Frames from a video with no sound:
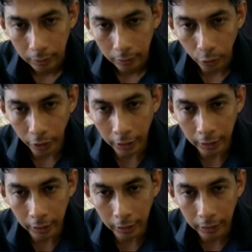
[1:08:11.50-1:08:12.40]
So in
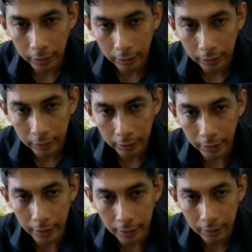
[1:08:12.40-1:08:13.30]

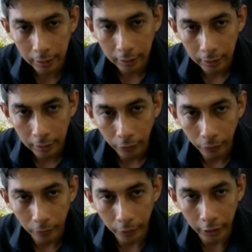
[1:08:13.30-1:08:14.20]
this,
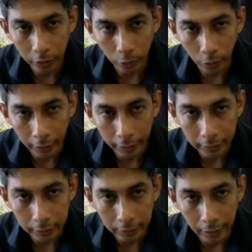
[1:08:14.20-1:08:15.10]
we need to look at
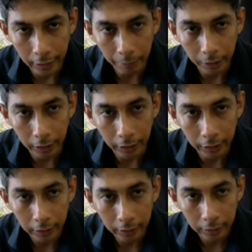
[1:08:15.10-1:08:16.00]
this, the label
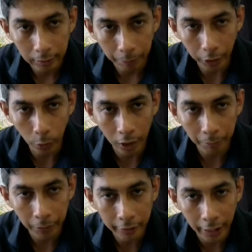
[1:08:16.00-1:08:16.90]
here. P1
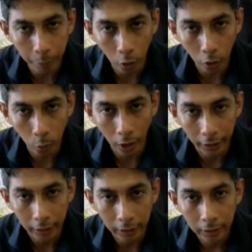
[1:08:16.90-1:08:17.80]
means that port 1,
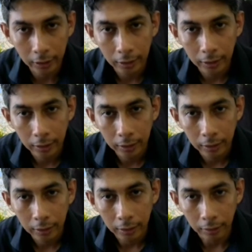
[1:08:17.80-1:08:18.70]

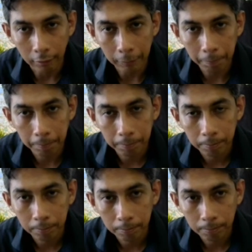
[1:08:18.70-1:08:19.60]
right?
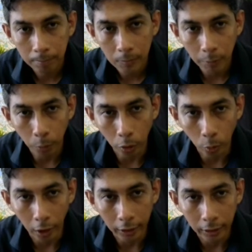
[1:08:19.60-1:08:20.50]
Port
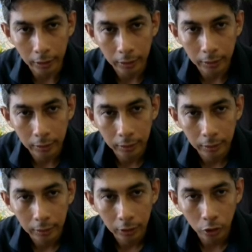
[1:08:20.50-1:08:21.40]
1.
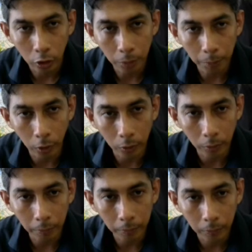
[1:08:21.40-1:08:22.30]
So port
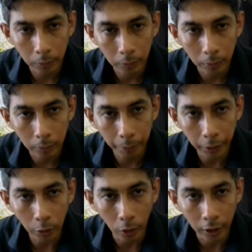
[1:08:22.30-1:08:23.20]

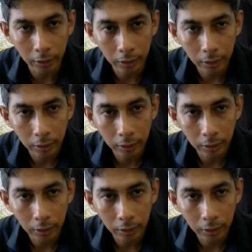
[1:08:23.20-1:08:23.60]
P1